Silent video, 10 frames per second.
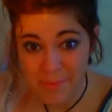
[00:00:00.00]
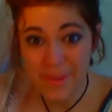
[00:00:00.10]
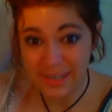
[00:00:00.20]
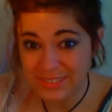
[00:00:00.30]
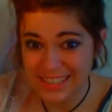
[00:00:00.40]

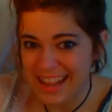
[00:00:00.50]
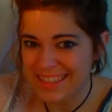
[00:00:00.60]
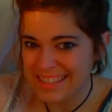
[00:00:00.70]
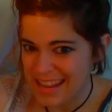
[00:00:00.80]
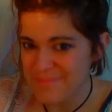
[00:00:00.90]
been on
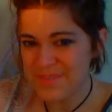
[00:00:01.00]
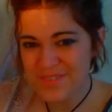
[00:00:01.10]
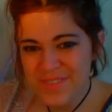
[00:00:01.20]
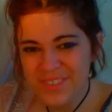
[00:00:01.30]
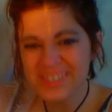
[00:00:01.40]
another date
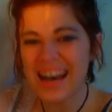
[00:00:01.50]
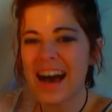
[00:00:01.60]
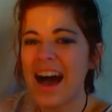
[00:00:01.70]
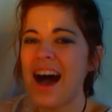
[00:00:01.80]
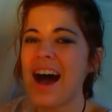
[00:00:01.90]
before,
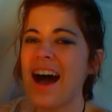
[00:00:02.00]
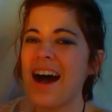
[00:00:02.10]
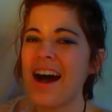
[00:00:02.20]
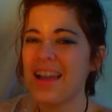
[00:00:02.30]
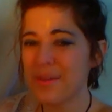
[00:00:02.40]

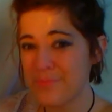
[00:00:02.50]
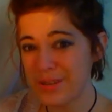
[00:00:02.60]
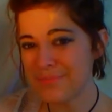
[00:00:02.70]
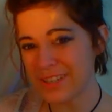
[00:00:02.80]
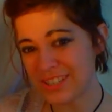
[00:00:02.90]
I can
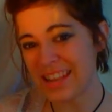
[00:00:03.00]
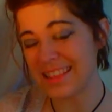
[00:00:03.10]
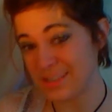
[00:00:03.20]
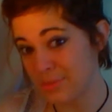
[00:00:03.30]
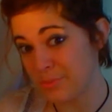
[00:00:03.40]
pretty much say
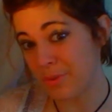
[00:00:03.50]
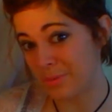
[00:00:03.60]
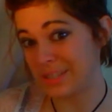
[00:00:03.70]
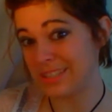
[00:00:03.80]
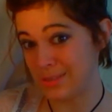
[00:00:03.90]
this would
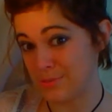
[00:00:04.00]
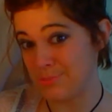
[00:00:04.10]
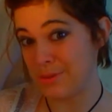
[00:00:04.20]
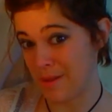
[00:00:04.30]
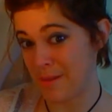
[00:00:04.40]
probably still
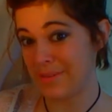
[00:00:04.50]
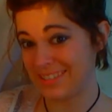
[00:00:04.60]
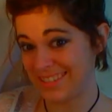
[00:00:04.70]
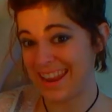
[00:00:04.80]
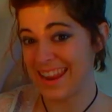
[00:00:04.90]
be my best